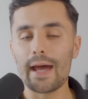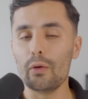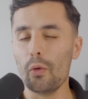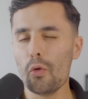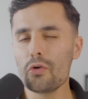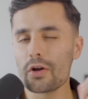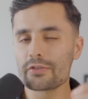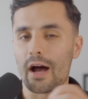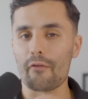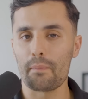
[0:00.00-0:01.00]
and all
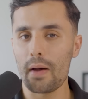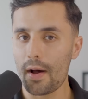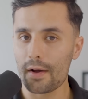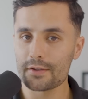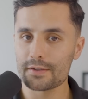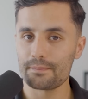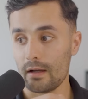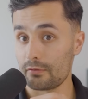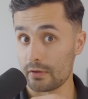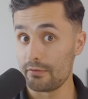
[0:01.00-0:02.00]
those other perks
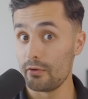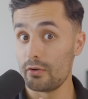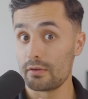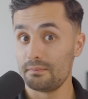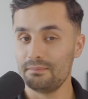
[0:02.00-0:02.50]
like free food.